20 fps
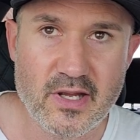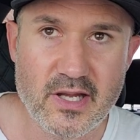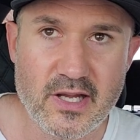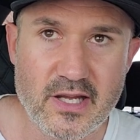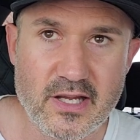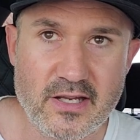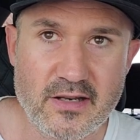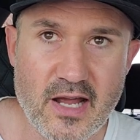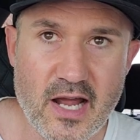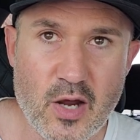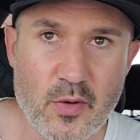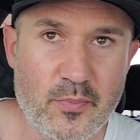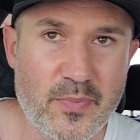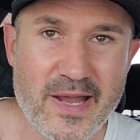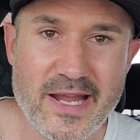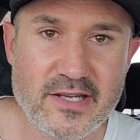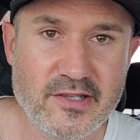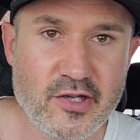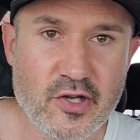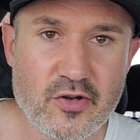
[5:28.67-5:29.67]
and I'll
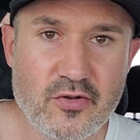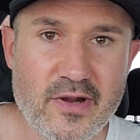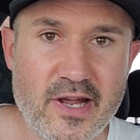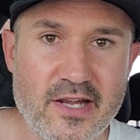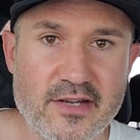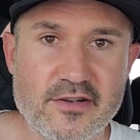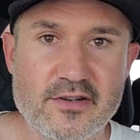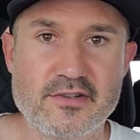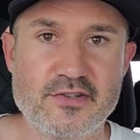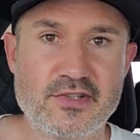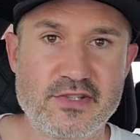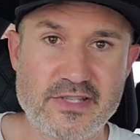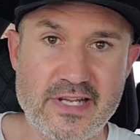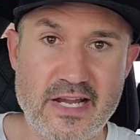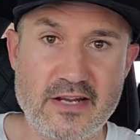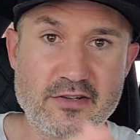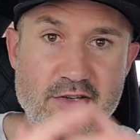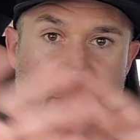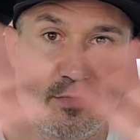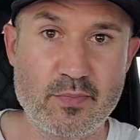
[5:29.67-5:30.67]
pay you at your
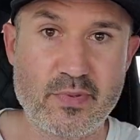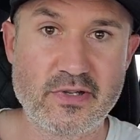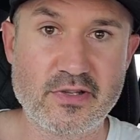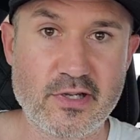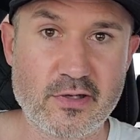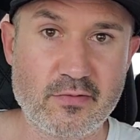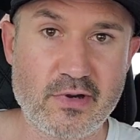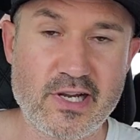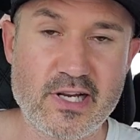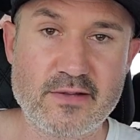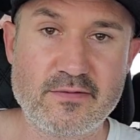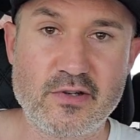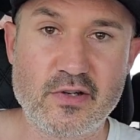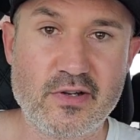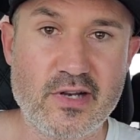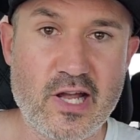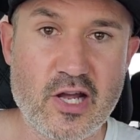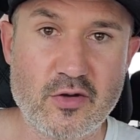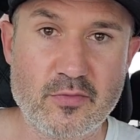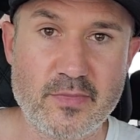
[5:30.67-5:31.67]
standard billing rate if you
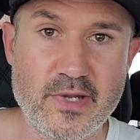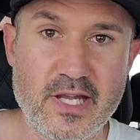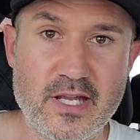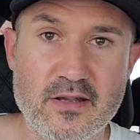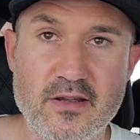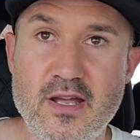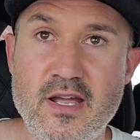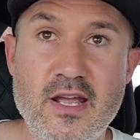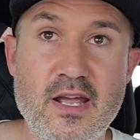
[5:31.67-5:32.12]
can help me.